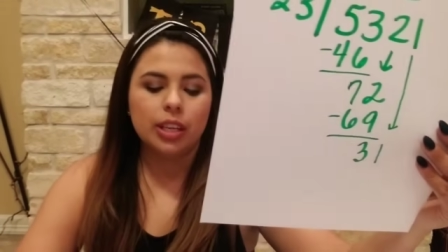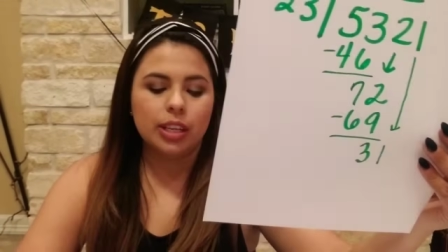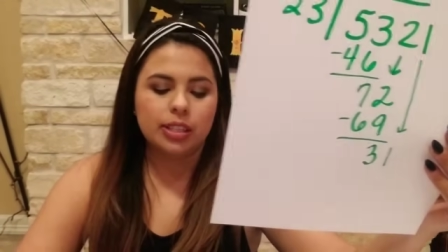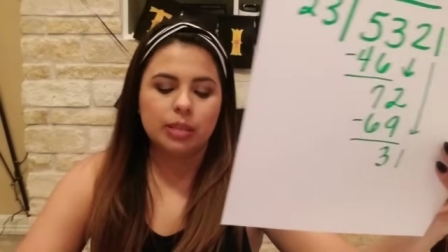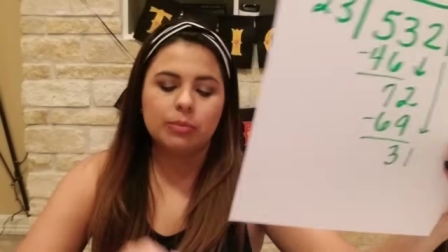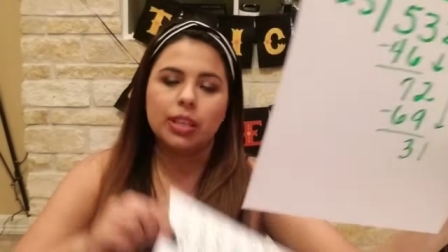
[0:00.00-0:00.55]
it
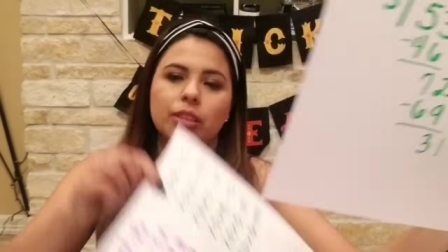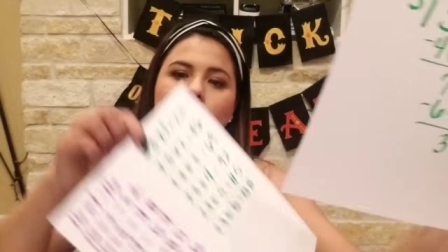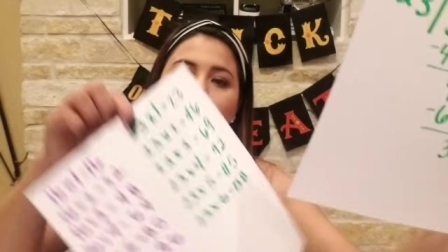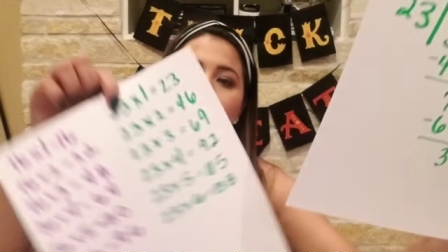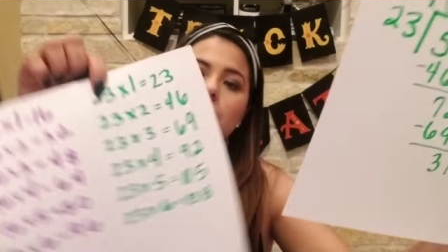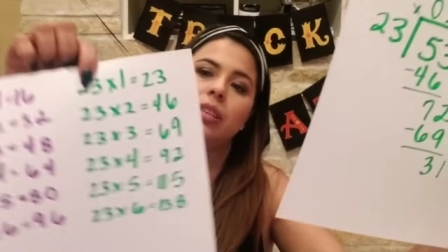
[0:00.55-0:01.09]
seems like the
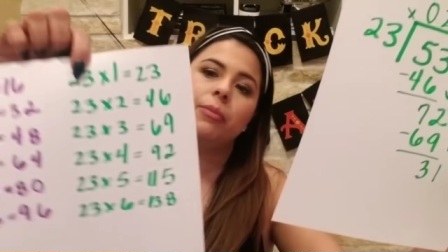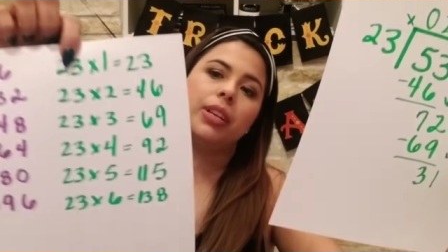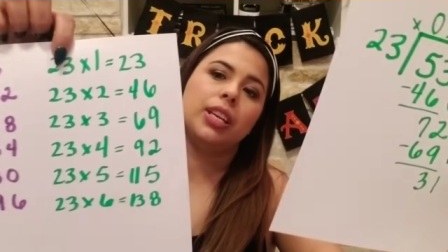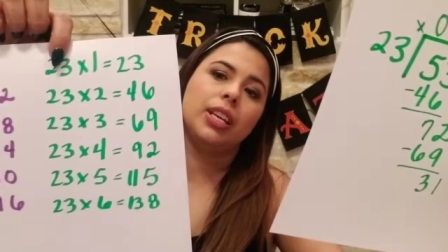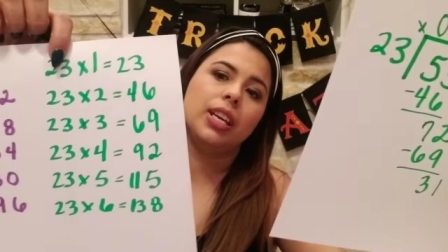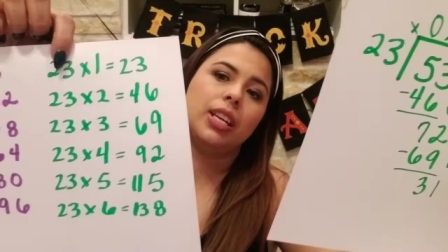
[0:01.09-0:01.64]
closest I'm going
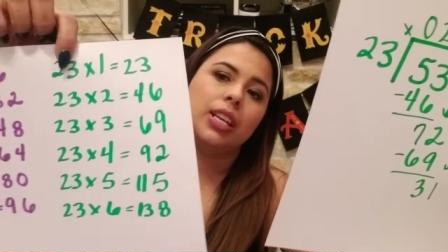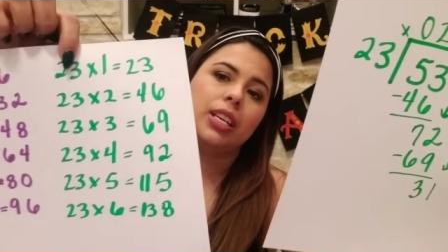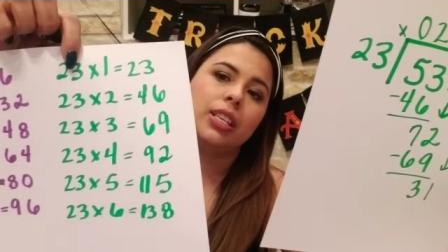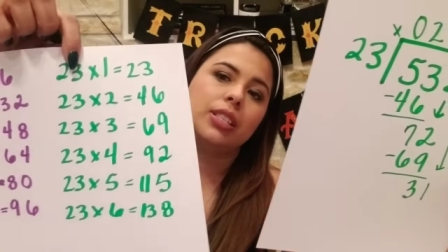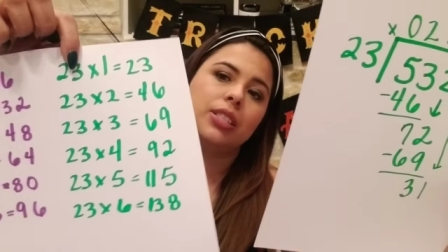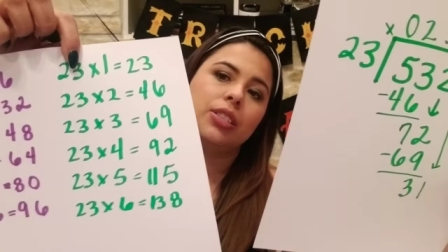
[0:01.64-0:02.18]
to get
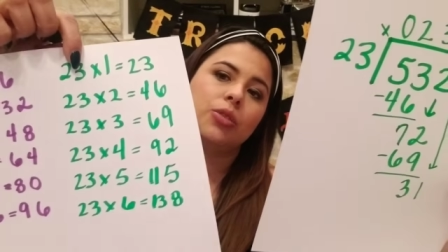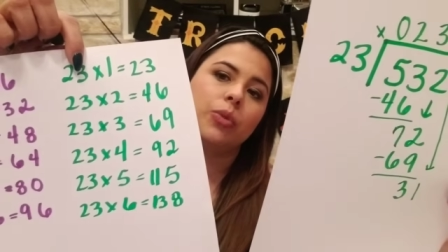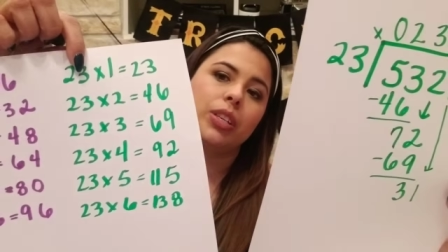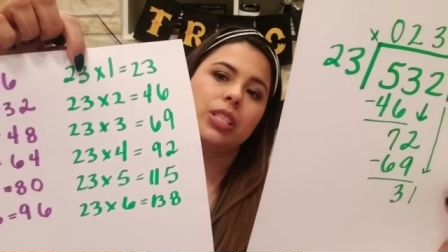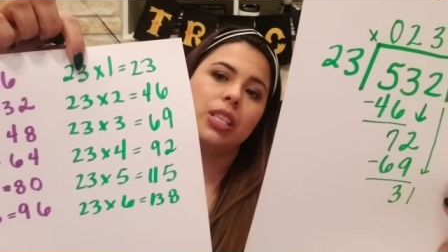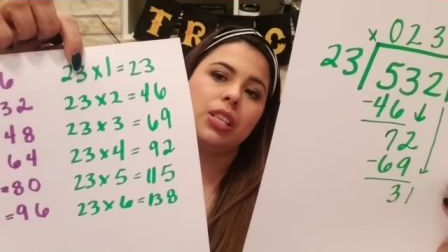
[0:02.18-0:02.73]
is
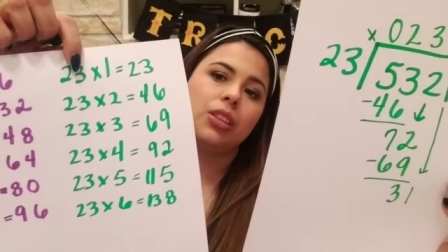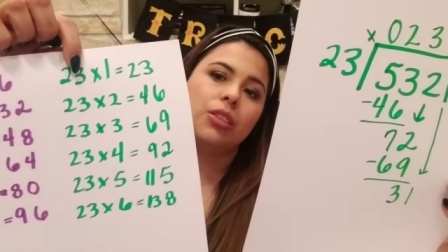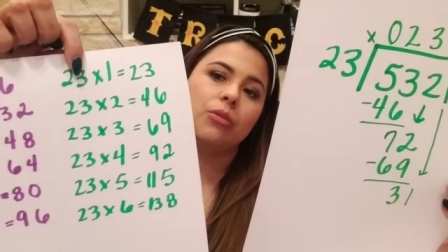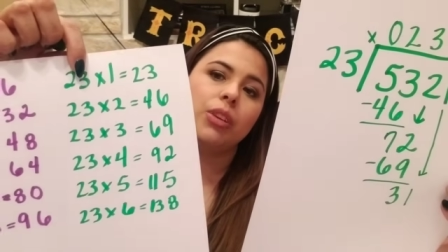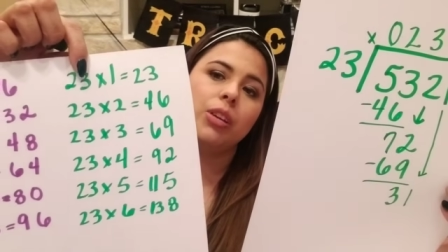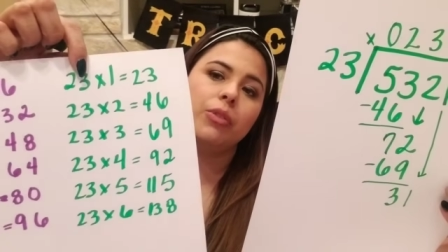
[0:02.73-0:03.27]

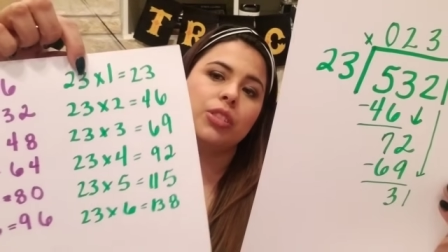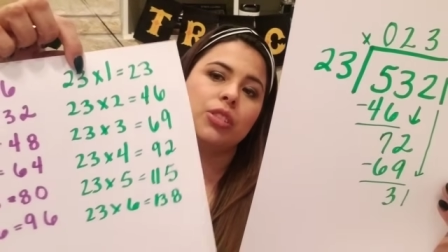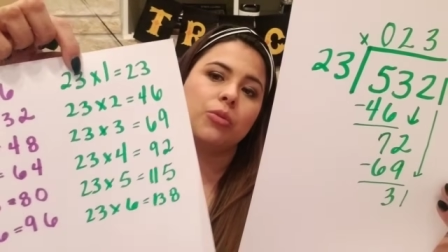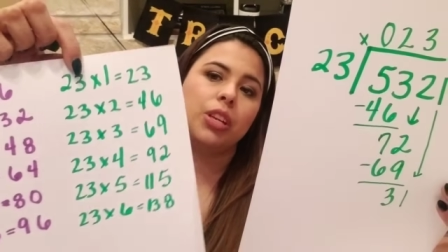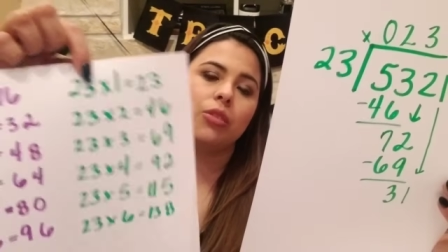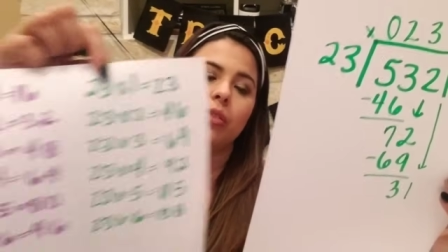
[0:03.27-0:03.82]
23, which is
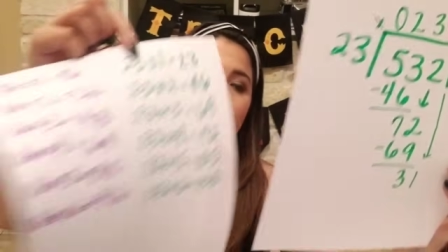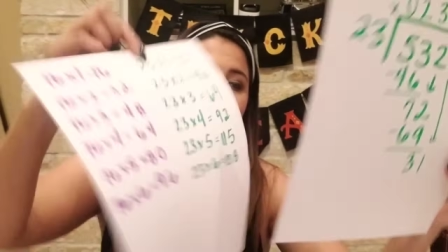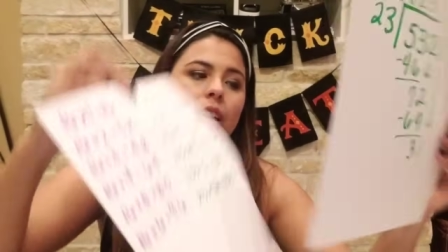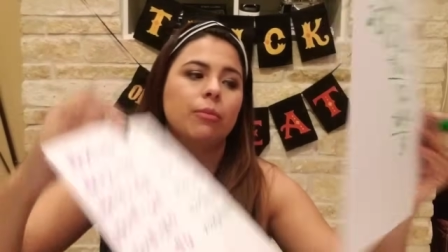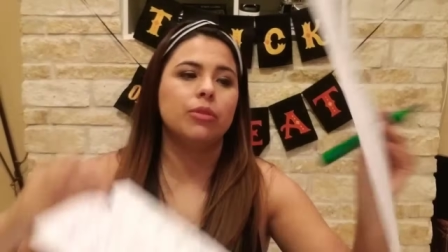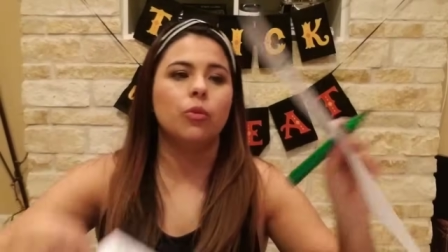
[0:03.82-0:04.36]
23
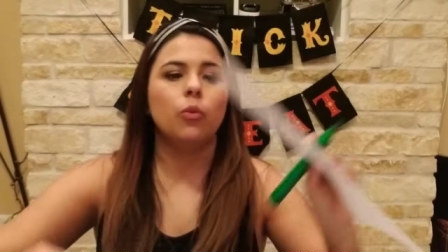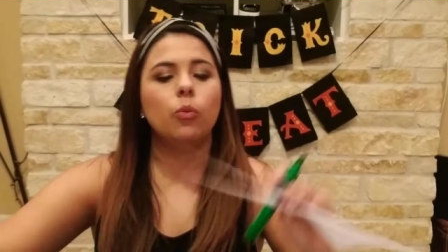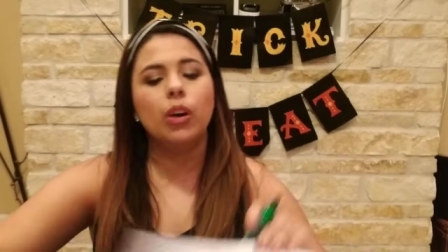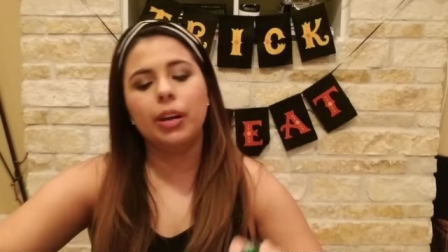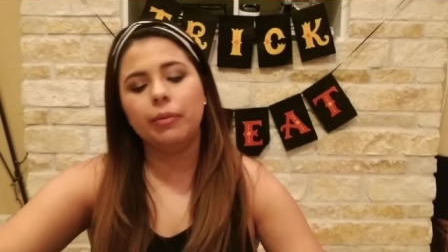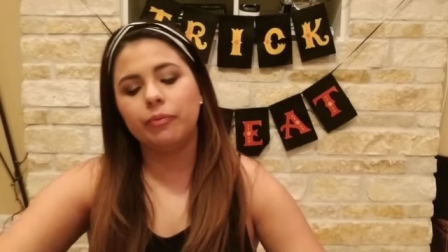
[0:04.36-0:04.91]
times
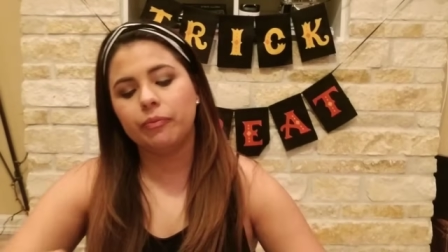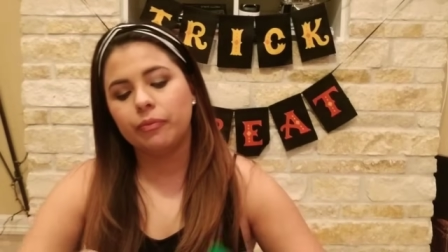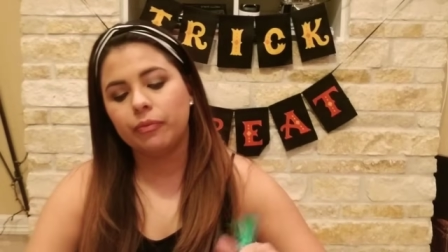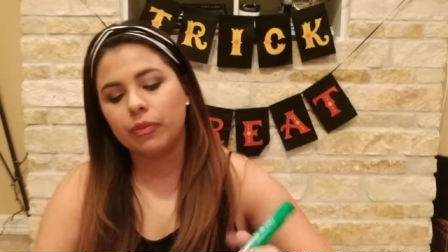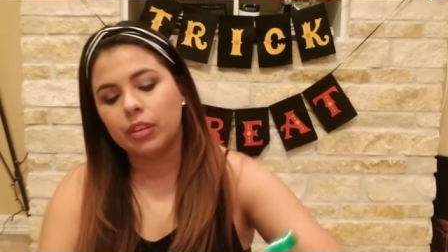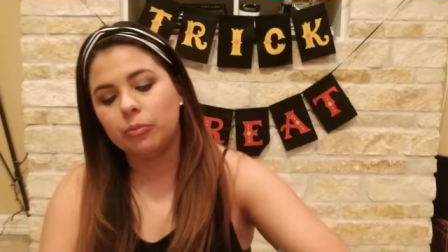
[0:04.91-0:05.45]
1.
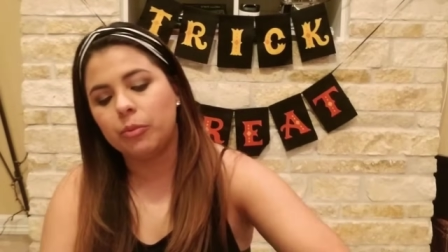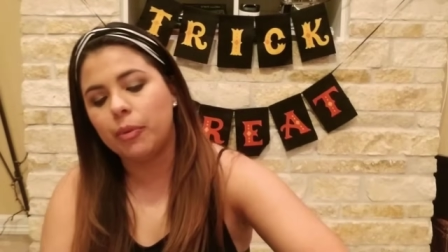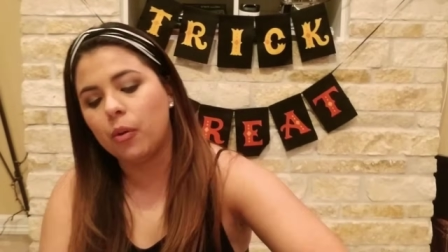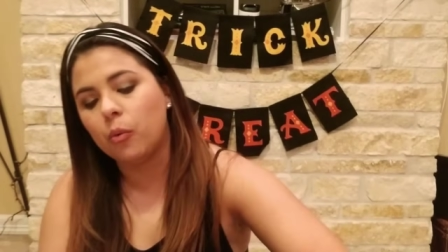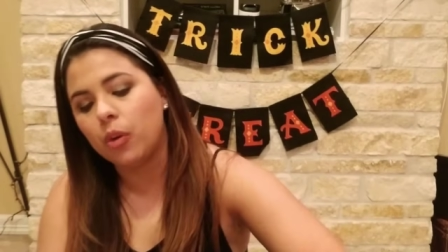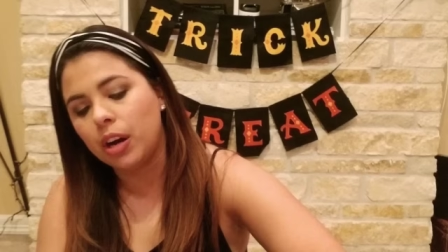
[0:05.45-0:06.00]
Put my
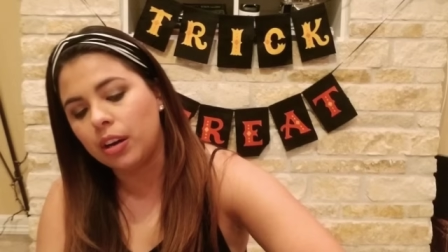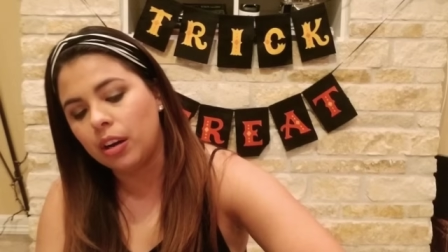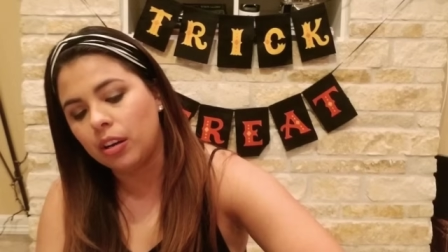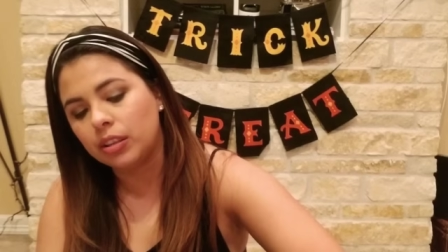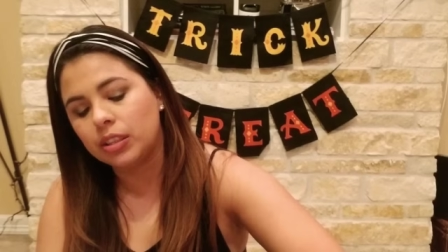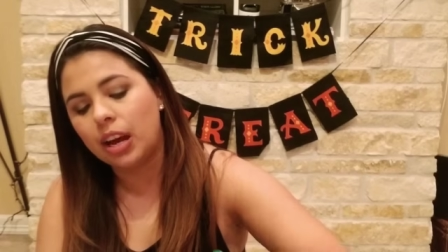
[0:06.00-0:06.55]
1
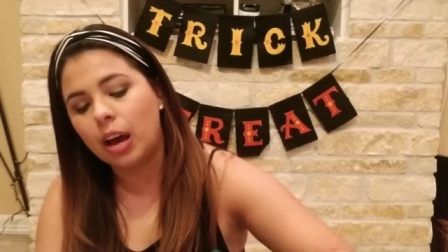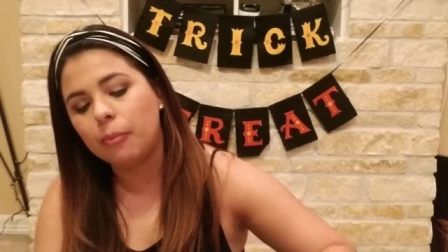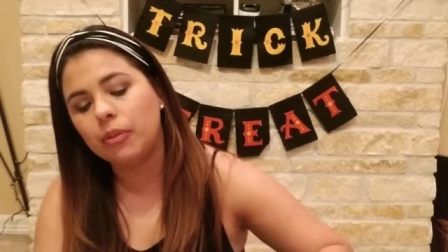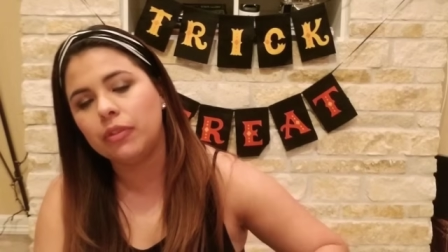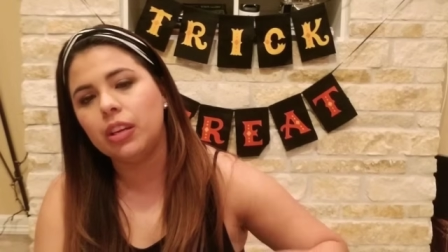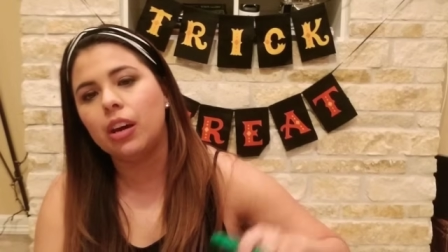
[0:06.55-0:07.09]
on top
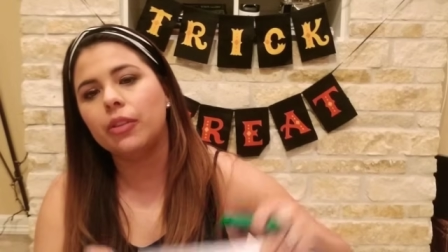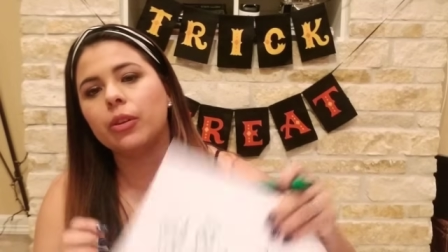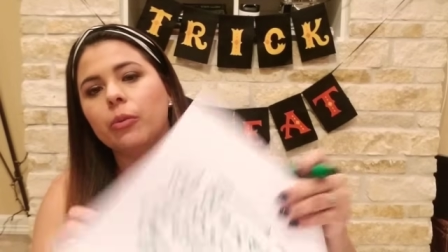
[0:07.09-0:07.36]
of the other